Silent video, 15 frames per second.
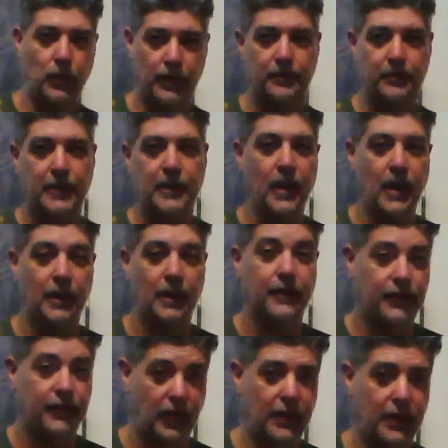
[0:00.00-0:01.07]
with me on
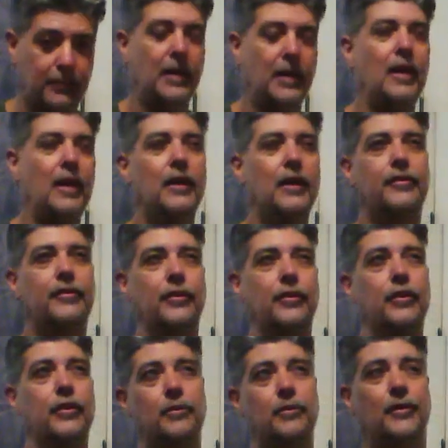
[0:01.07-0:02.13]
Skype. So
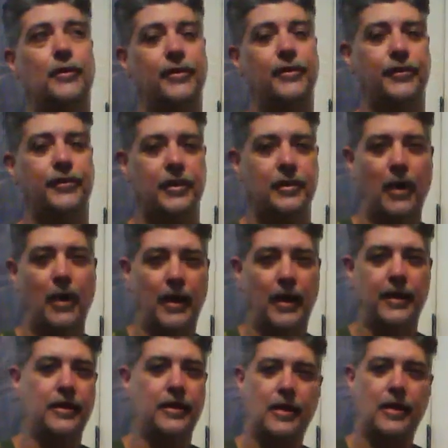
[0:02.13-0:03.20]
you're about to see
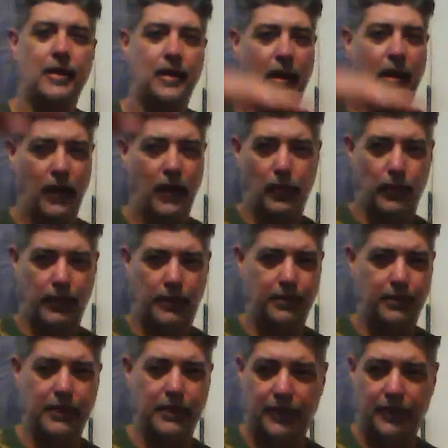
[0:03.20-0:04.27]
my
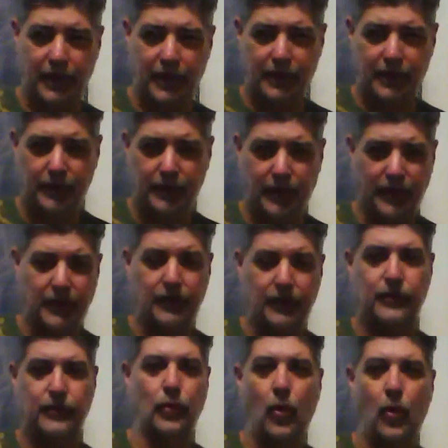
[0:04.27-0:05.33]
artwork being taken
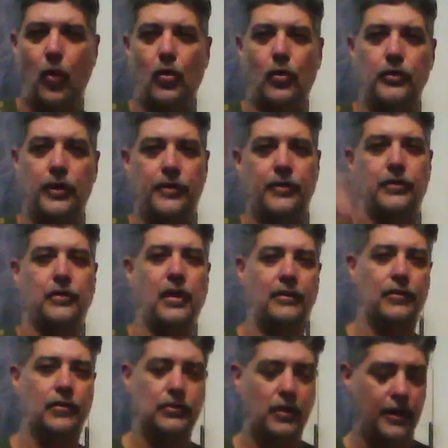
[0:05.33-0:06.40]
to a whole nother
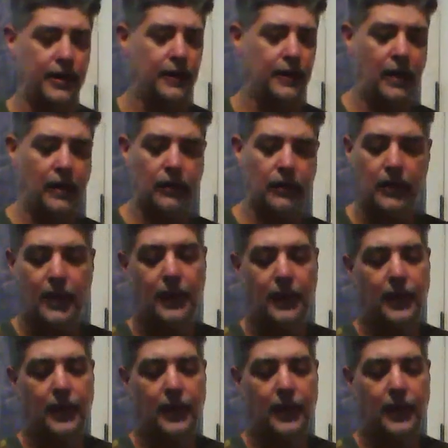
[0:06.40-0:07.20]
level right now.